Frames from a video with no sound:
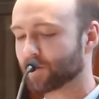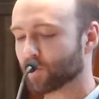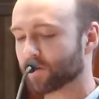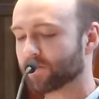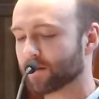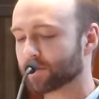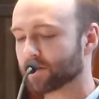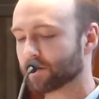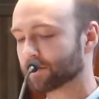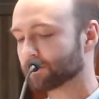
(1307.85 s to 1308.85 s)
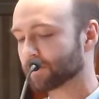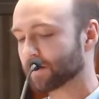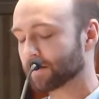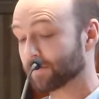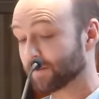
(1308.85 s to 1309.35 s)
or
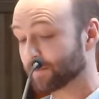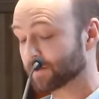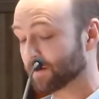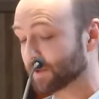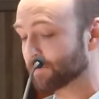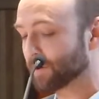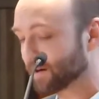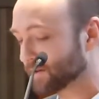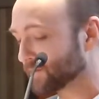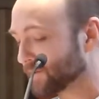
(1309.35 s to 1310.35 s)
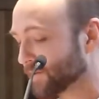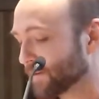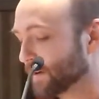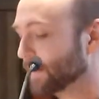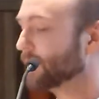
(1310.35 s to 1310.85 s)
subatomic particles